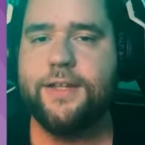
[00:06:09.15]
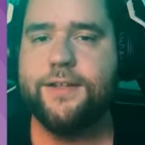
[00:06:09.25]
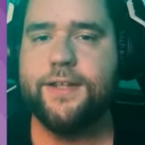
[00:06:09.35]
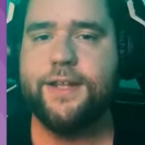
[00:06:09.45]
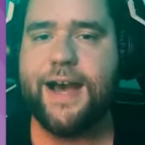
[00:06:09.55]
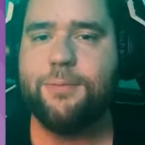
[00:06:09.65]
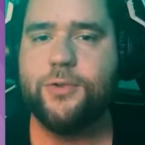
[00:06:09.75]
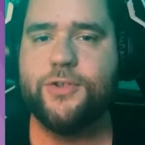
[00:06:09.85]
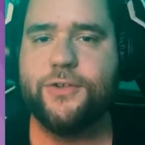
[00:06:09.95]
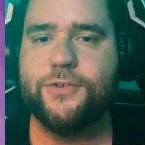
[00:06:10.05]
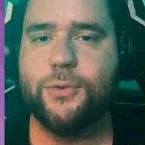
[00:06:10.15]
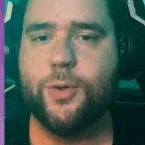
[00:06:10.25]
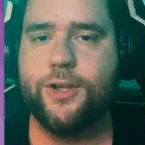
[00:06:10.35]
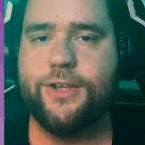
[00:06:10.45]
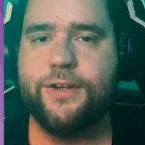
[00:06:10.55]
And then Apple's also
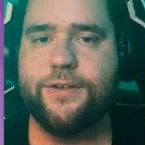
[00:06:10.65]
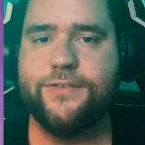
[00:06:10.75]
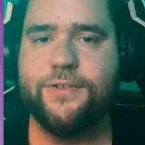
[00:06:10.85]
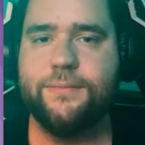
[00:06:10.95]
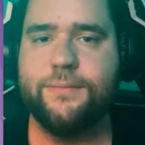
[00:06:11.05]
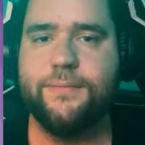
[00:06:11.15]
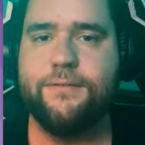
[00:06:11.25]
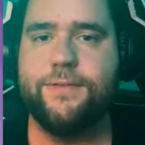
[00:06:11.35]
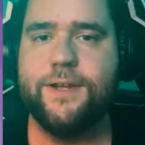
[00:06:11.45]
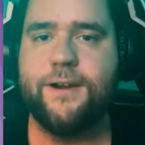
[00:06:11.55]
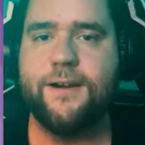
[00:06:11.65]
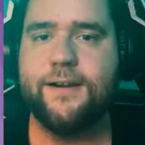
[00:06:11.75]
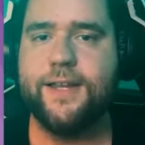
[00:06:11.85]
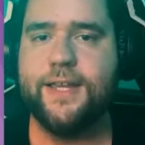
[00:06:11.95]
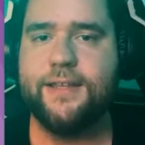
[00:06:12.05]
working on some
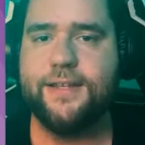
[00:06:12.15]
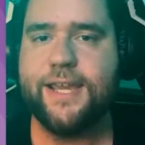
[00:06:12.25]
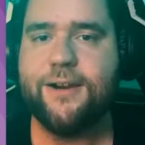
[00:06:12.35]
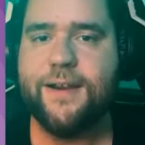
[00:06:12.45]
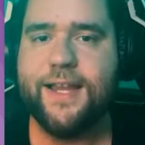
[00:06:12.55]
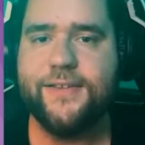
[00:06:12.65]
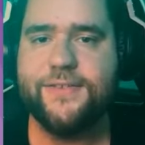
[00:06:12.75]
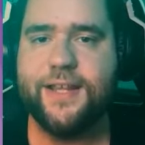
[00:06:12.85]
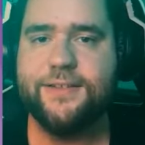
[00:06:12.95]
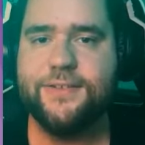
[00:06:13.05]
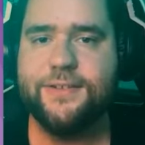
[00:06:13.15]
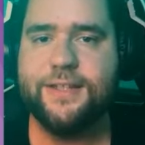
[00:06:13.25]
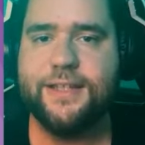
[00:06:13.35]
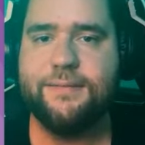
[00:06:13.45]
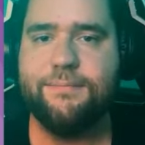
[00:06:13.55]
VR and AR headsets
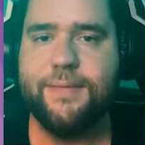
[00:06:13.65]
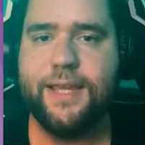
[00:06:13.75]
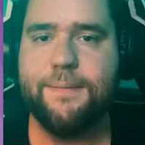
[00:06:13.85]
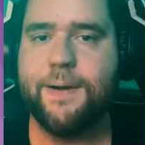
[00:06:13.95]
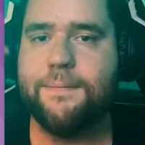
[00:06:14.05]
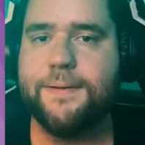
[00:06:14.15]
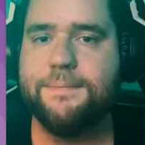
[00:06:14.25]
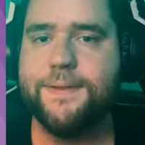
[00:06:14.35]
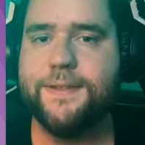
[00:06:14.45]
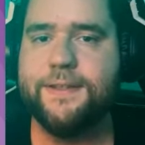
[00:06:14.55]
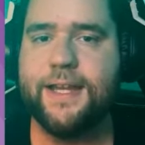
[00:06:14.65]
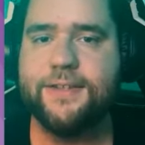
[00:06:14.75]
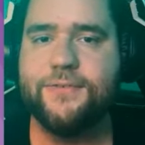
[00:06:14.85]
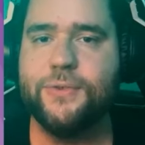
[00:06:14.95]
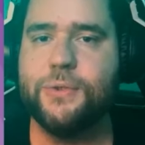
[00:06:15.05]
that may pop up in the
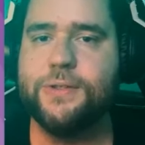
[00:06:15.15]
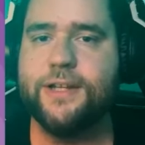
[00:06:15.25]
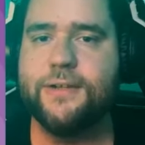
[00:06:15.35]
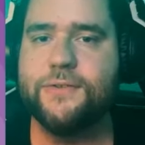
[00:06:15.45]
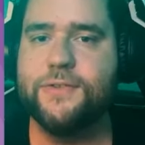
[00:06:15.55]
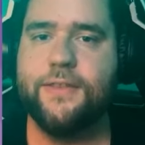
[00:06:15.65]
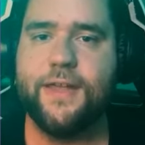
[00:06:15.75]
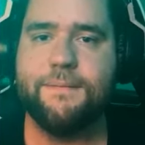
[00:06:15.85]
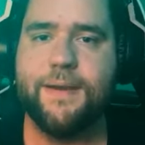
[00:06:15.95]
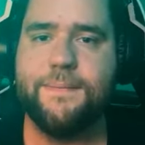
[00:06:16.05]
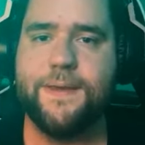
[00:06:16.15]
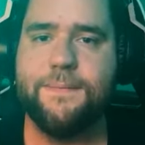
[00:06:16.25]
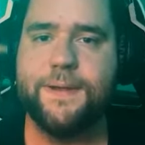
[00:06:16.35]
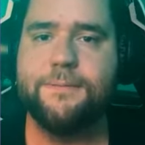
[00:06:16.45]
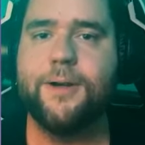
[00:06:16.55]
next few years. That might be
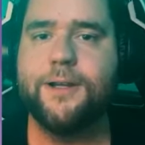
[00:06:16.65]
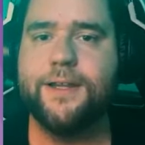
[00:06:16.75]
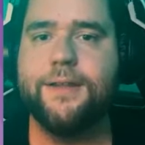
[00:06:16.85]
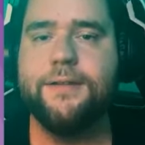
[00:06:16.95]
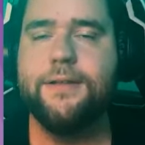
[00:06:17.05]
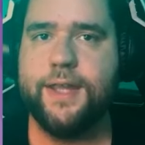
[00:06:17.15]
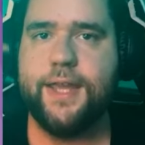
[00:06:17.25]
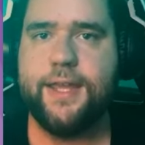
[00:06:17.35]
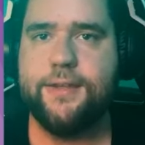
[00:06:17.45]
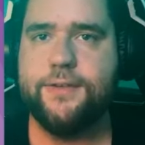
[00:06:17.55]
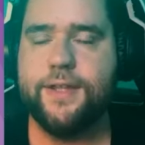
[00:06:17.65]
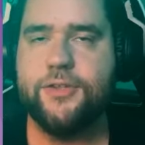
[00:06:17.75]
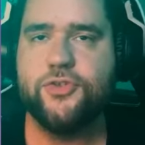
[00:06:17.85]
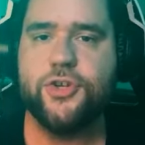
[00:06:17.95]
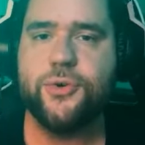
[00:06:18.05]
a big market. And
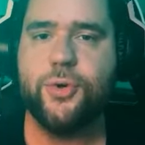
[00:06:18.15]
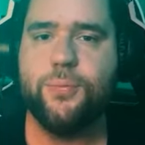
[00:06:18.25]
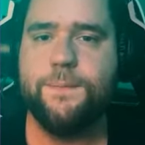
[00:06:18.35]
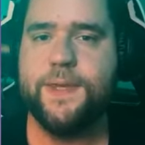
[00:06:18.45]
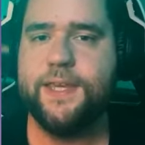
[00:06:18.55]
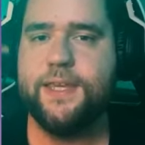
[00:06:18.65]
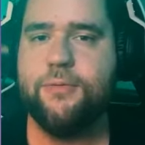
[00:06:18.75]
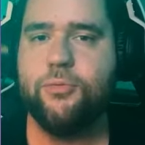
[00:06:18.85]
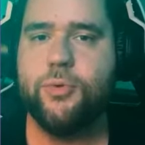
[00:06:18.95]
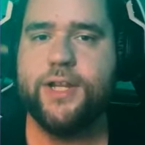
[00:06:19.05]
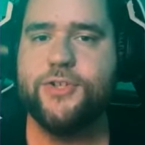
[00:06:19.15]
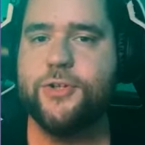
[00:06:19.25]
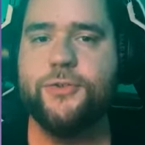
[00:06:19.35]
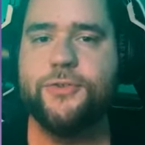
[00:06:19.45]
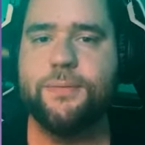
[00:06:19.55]
in general, PE
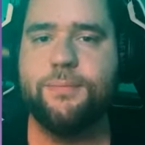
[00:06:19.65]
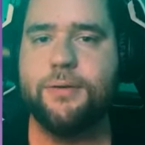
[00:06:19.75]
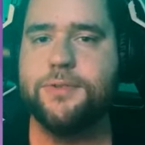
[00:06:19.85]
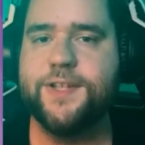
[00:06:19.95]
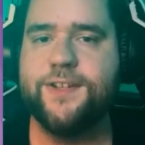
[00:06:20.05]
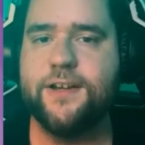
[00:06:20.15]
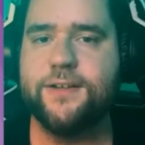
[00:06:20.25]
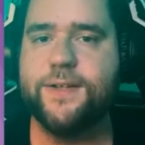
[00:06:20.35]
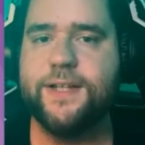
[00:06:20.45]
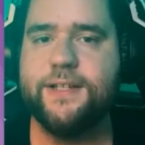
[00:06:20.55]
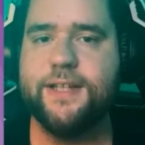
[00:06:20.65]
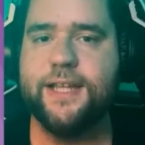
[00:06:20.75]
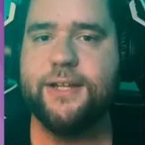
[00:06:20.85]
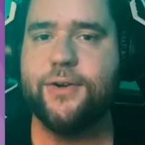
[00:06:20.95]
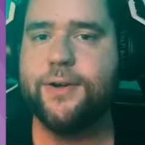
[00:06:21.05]
ratios are probably not a good
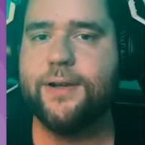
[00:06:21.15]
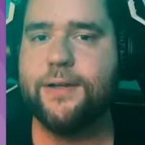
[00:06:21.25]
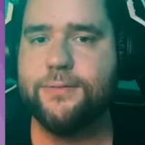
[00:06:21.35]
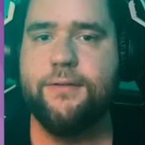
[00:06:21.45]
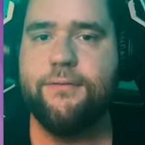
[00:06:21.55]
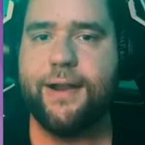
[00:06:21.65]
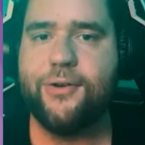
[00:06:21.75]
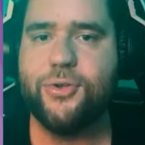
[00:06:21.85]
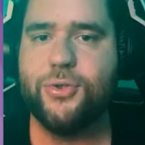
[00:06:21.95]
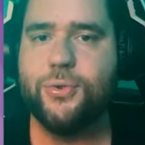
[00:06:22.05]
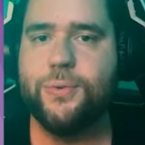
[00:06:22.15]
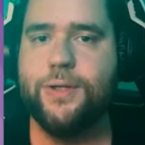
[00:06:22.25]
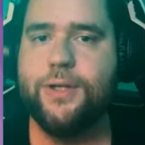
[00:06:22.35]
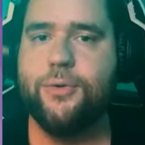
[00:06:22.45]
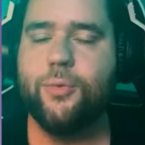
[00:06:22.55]
indicator of value.
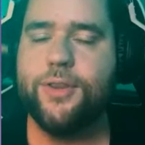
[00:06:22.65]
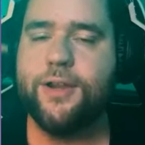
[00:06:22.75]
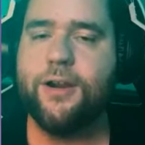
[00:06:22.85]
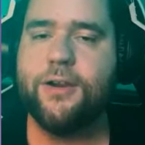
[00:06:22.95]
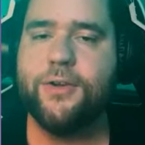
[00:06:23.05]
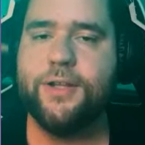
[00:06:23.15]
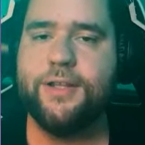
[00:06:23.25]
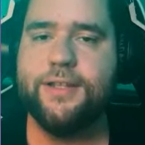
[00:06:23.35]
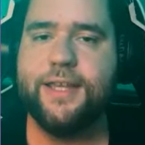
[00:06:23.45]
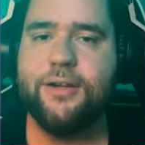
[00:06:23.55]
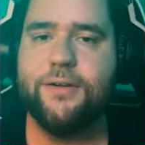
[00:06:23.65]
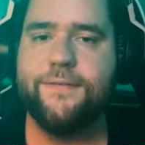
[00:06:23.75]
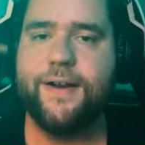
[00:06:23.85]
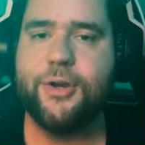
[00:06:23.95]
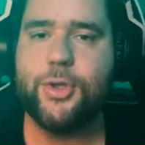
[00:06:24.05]
Well, they are a good indicator
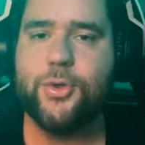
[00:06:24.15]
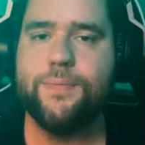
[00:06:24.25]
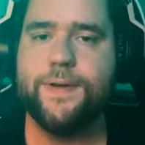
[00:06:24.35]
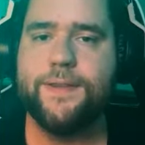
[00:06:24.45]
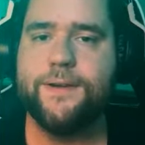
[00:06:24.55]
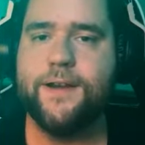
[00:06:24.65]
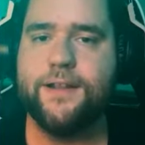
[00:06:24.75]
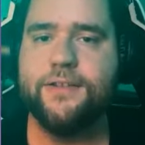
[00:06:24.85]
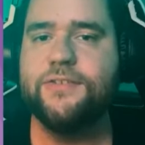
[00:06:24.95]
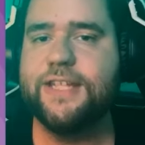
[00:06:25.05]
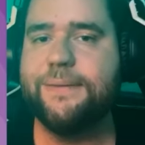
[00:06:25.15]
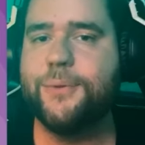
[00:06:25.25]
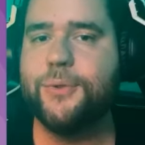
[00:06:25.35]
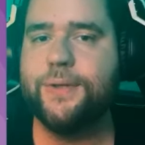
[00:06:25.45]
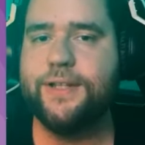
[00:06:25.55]
of value, but they're not a
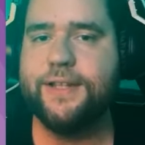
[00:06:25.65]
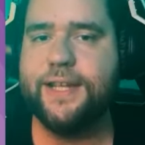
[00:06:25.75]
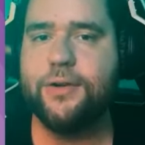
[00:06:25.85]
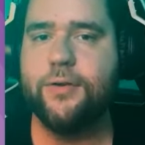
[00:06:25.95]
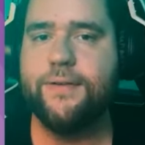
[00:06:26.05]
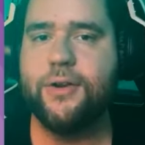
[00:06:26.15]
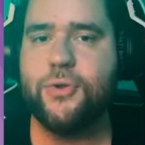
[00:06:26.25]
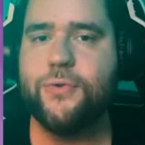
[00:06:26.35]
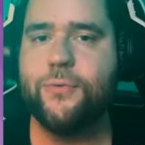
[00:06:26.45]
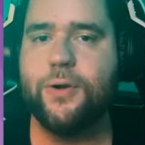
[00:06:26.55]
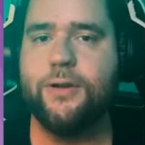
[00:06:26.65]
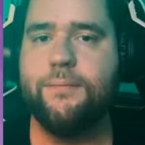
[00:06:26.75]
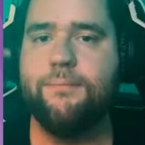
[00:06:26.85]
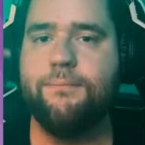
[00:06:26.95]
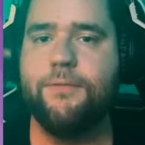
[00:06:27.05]
stable indicator of value
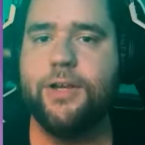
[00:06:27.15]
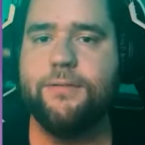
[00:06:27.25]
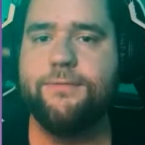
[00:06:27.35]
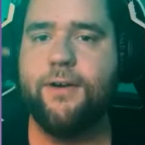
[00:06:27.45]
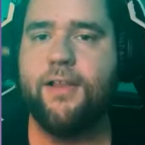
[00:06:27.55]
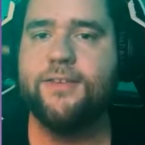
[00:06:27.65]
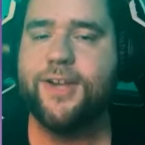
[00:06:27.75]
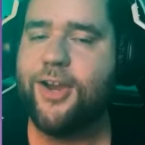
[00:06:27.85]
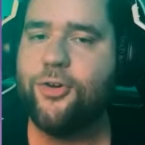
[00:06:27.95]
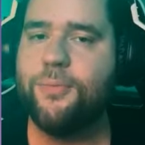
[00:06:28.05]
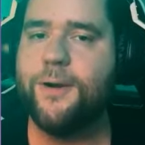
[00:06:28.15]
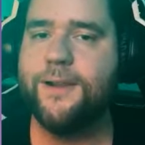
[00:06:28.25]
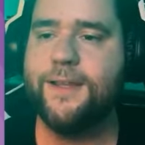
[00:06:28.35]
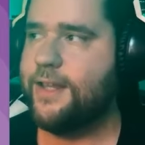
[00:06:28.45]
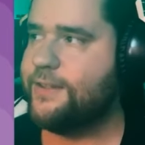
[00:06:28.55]
for a volatile market.